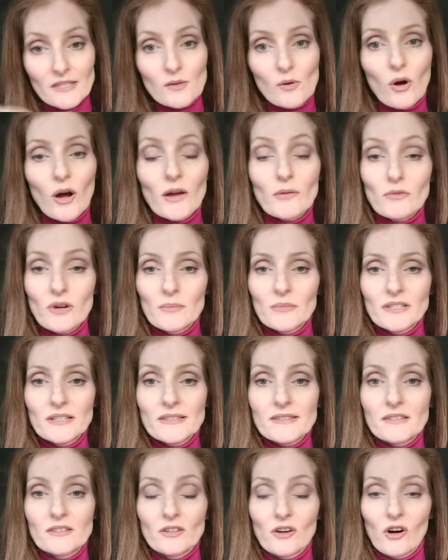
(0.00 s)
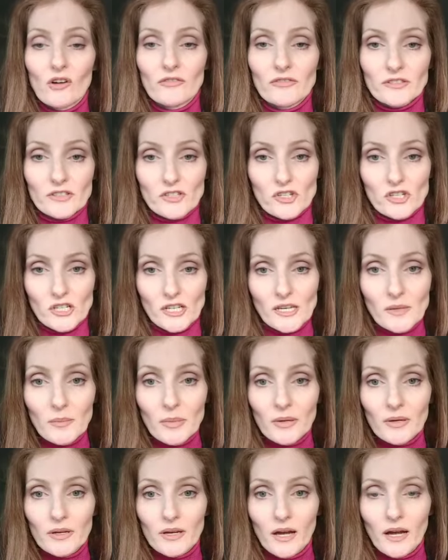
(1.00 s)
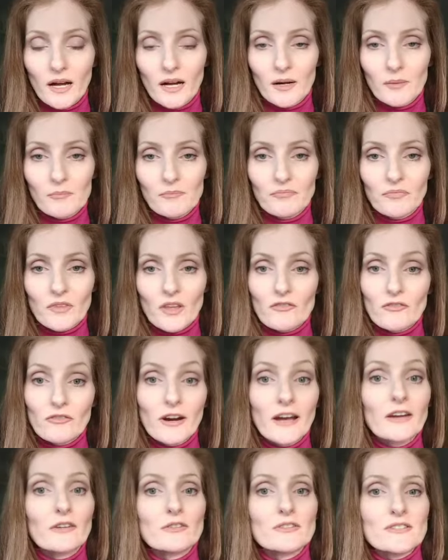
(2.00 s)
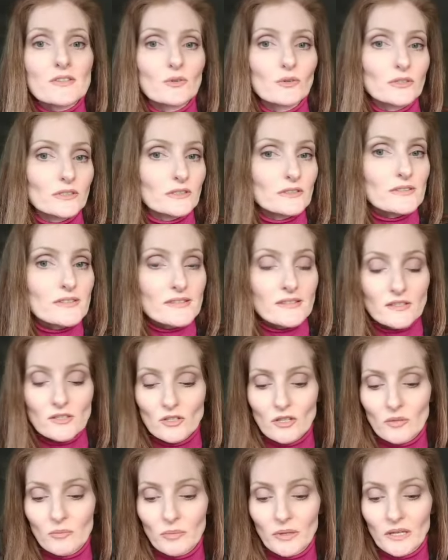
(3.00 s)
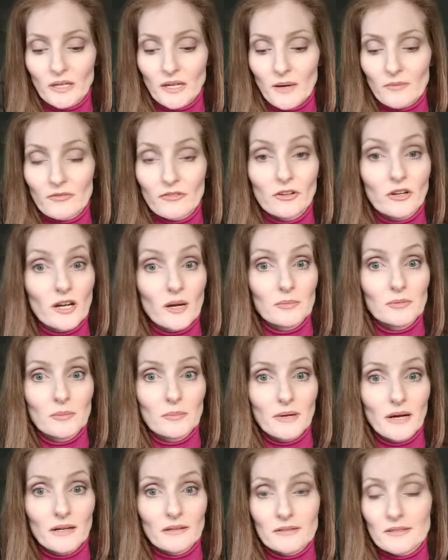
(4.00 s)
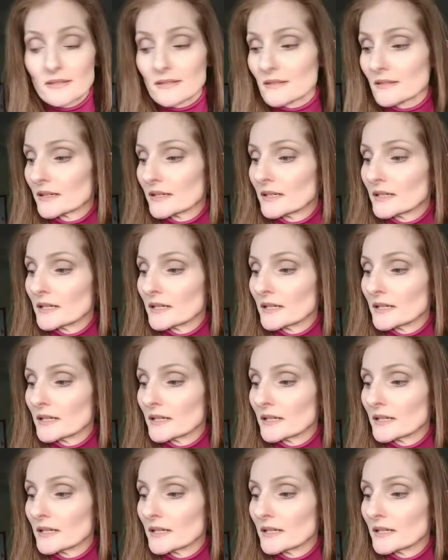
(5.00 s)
quite reminiscent of the cheap fragrance oils that you can pick up for a couple of bucks